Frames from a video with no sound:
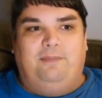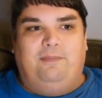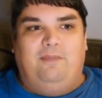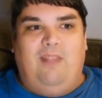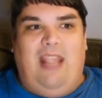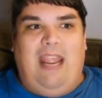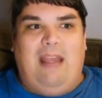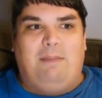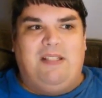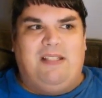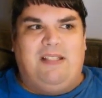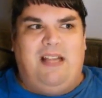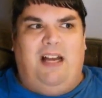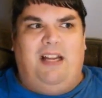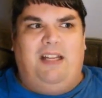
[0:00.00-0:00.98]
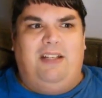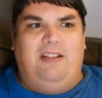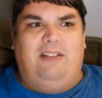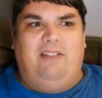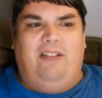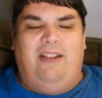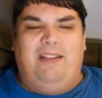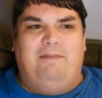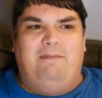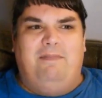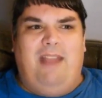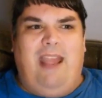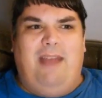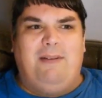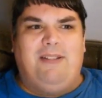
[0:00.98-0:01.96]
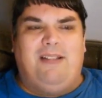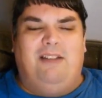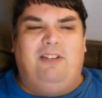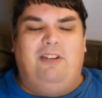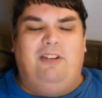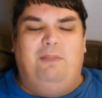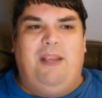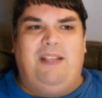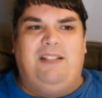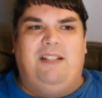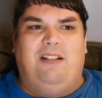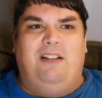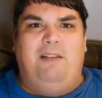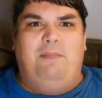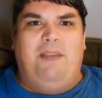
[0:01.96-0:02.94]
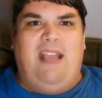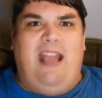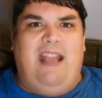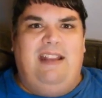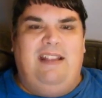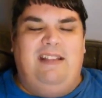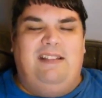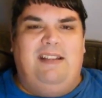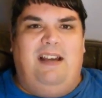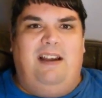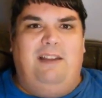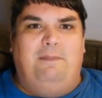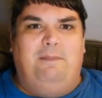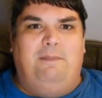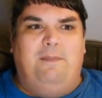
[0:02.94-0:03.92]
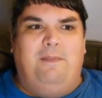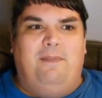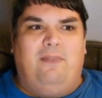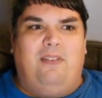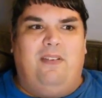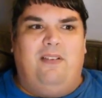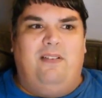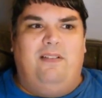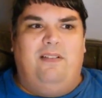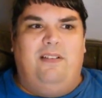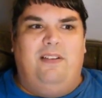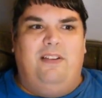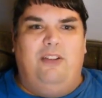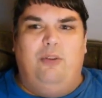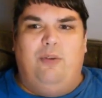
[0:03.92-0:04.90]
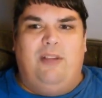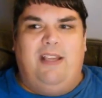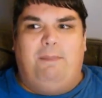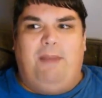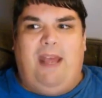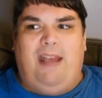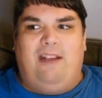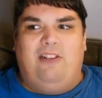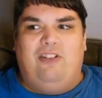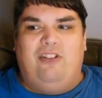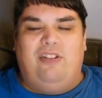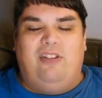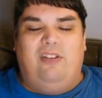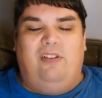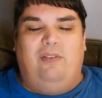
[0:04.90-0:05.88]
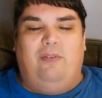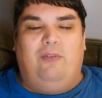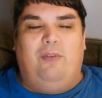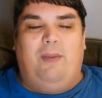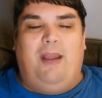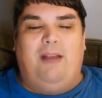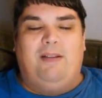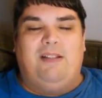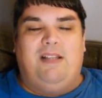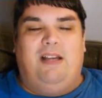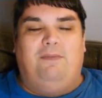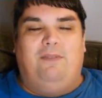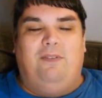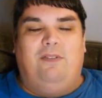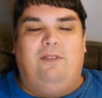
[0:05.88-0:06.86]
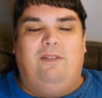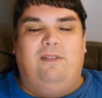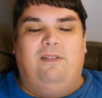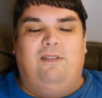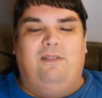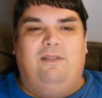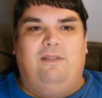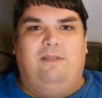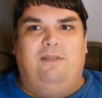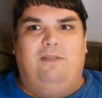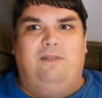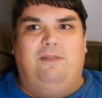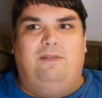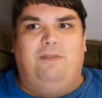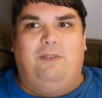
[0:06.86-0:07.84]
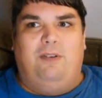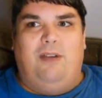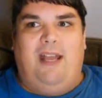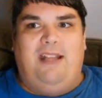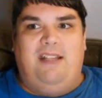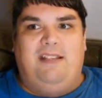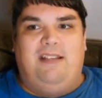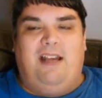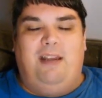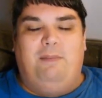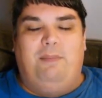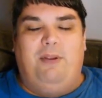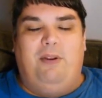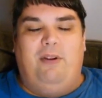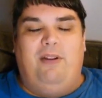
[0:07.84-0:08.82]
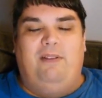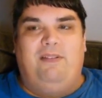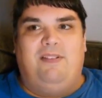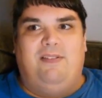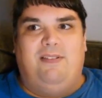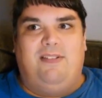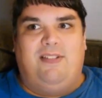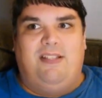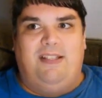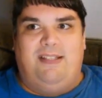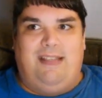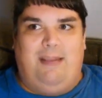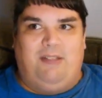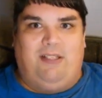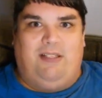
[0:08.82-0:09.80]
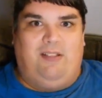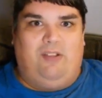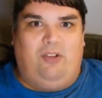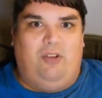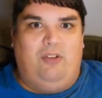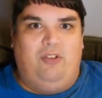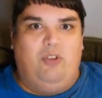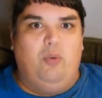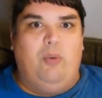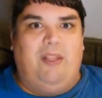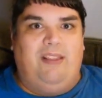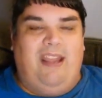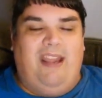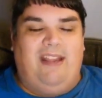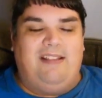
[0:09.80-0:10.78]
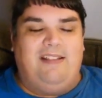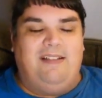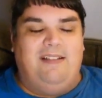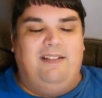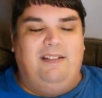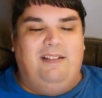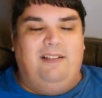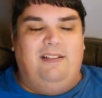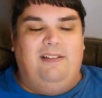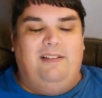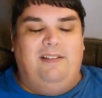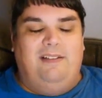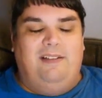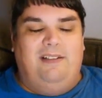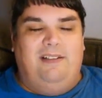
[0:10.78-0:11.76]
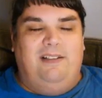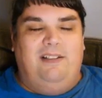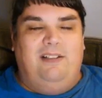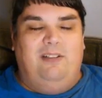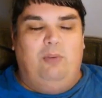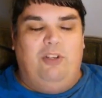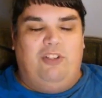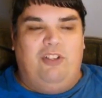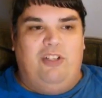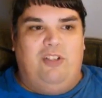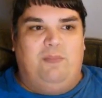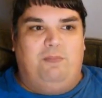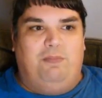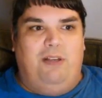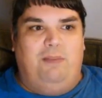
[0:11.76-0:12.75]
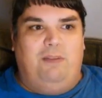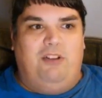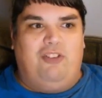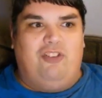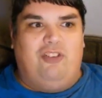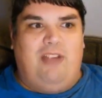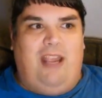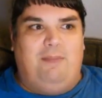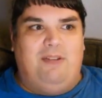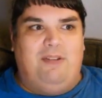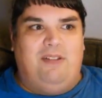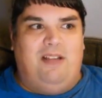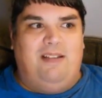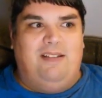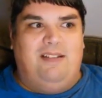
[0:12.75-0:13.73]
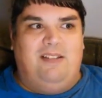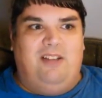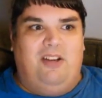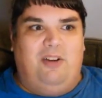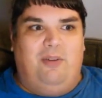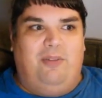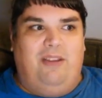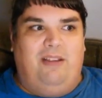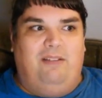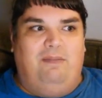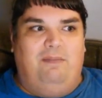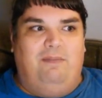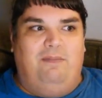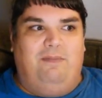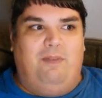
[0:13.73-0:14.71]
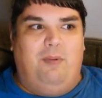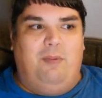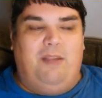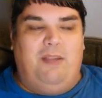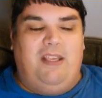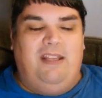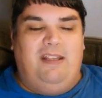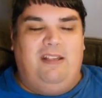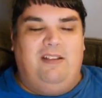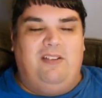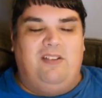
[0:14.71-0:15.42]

Amazon, like Amazon, could basically be any time. You could get packages delivered from Amazon for for any time period since Amazon started doing that, which is pretty much Amazon's entire thing from the beginning.